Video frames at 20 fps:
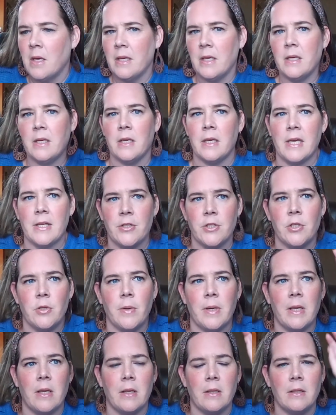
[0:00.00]
Get to
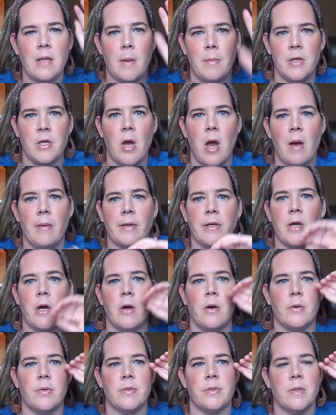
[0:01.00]
it. Let me know how it
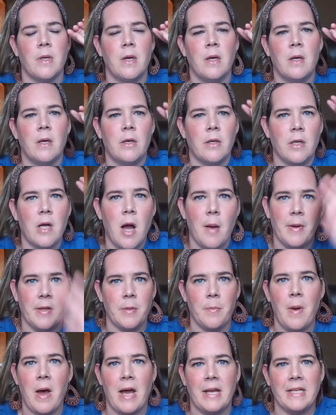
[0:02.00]
goes. Come on the
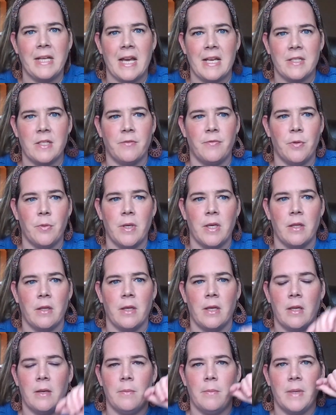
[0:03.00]
podcast if you kill
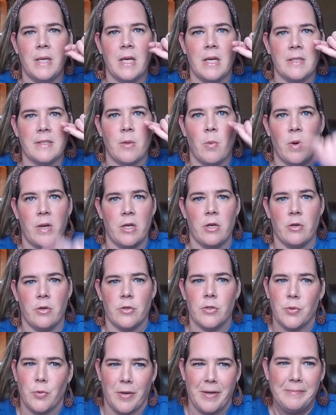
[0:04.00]
it, because I want to hear your
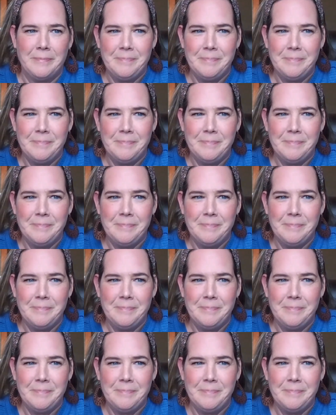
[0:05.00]
story.